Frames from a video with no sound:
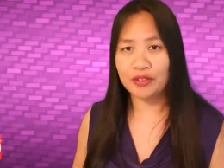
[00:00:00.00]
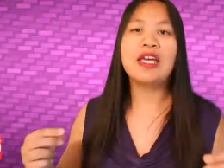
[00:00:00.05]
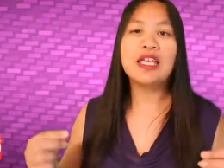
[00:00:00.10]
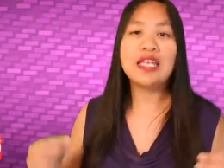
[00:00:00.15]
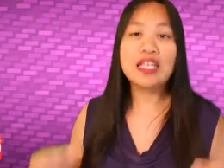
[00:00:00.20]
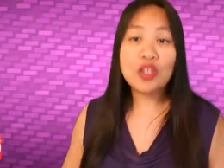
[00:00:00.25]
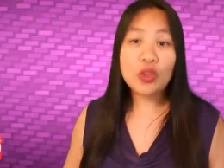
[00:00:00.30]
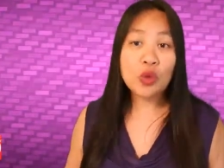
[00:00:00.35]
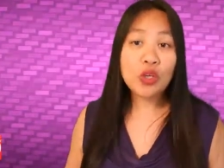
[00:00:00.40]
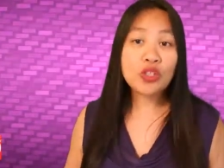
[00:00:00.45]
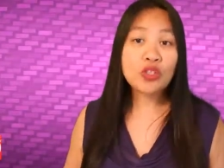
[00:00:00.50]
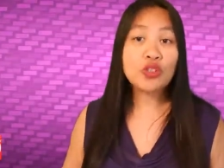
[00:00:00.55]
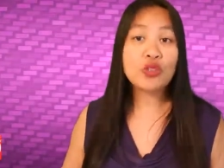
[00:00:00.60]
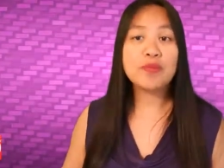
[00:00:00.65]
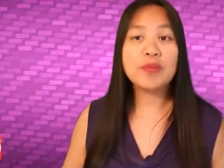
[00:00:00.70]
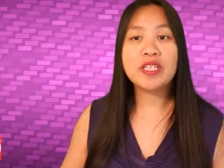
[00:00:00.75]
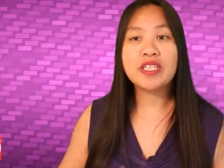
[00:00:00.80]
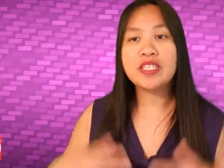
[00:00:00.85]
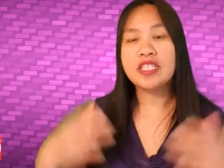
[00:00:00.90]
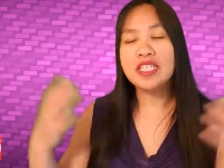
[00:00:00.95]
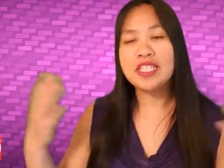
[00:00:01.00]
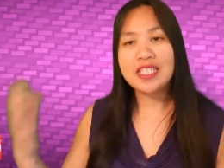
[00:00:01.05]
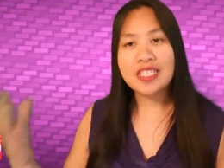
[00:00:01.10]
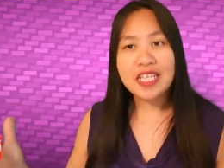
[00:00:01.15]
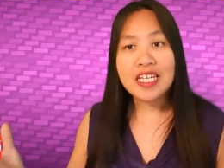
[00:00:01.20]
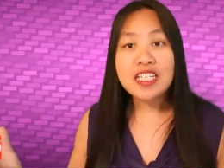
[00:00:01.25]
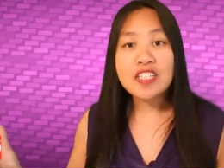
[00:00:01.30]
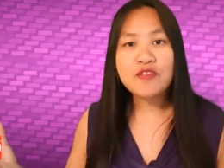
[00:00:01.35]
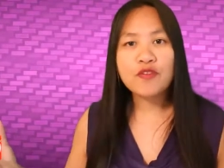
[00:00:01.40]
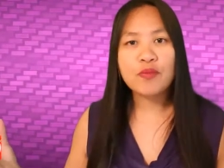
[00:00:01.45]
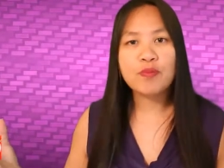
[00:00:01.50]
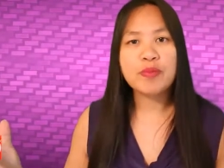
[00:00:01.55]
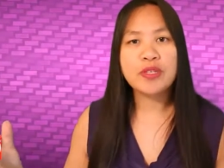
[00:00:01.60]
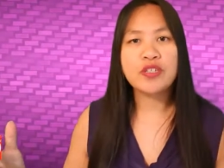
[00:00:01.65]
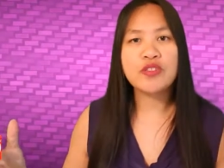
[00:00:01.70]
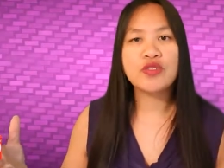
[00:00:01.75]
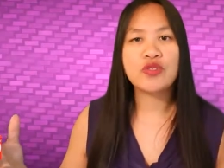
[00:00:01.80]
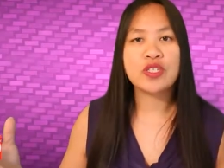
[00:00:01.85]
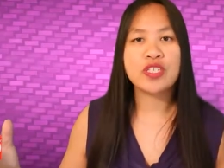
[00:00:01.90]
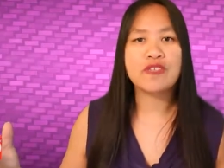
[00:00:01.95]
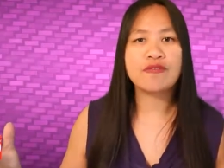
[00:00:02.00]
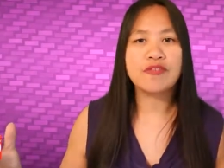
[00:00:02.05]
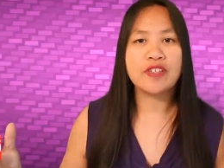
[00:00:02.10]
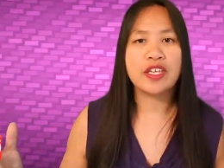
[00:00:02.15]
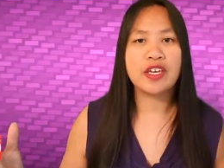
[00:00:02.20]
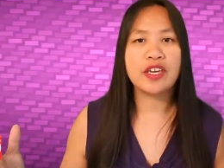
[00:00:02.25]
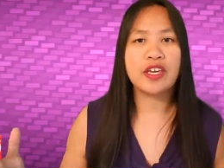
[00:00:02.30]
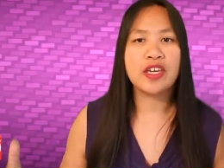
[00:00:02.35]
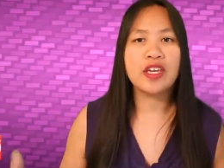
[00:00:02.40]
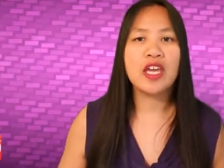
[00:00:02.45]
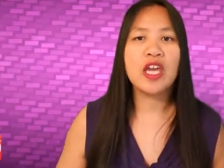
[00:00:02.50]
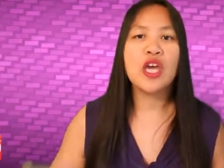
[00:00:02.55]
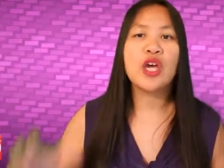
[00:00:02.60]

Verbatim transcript: In order to be a successful Pinterest VA,